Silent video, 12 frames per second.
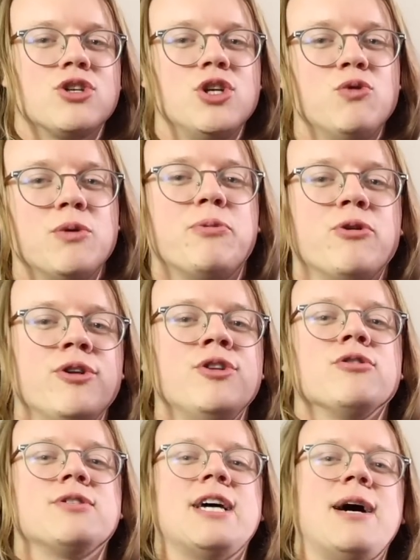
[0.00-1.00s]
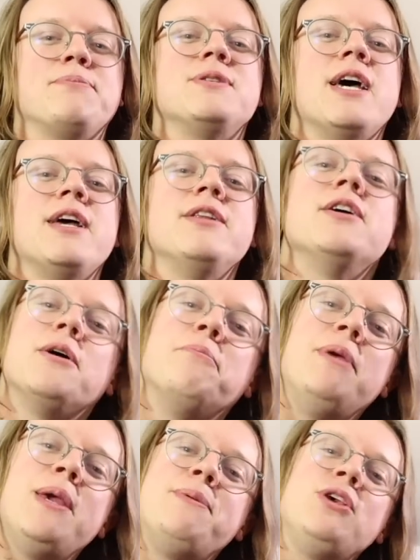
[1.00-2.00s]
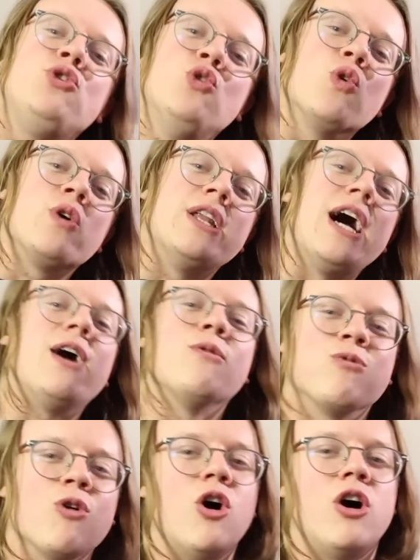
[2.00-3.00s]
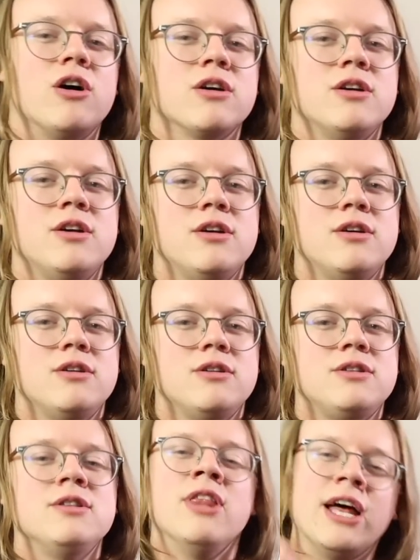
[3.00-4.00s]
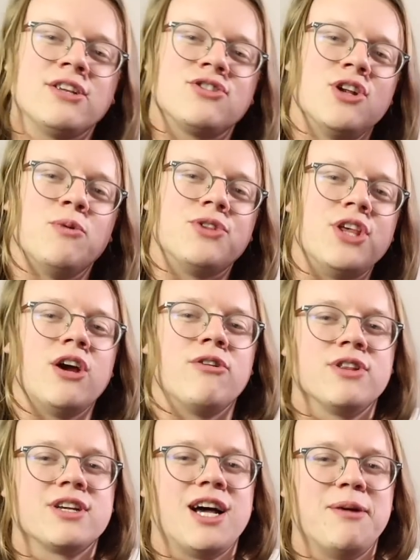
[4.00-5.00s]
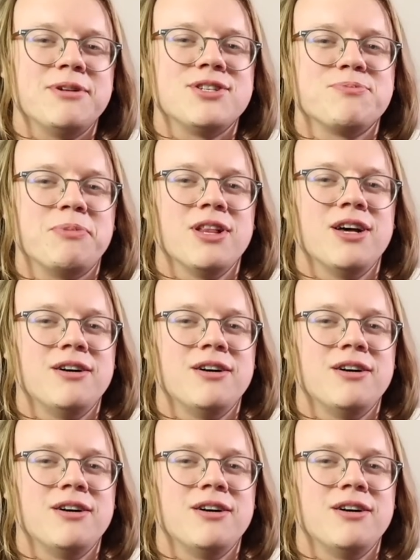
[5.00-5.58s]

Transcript: that you would put in your top 10, maybe you're not wrong. Let us know what they are in the comments below.